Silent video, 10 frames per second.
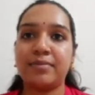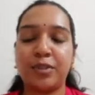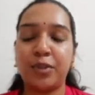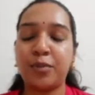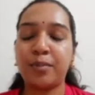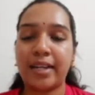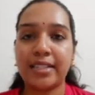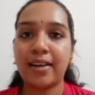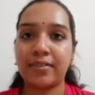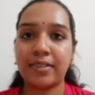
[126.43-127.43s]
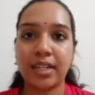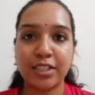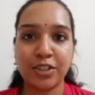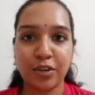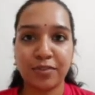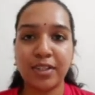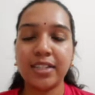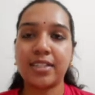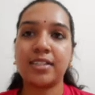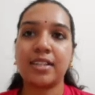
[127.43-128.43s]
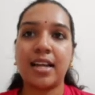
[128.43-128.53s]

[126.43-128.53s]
you might have heard of it,